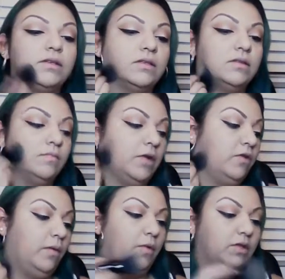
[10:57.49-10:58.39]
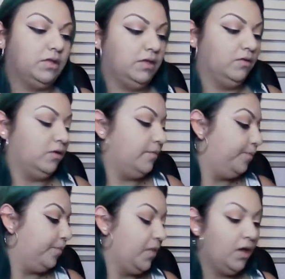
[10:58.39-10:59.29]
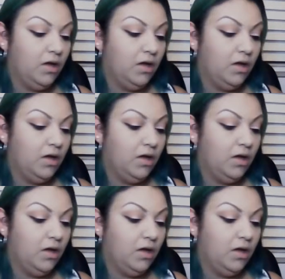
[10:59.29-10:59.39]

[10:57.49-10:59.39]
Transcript: and it is my cream concealer.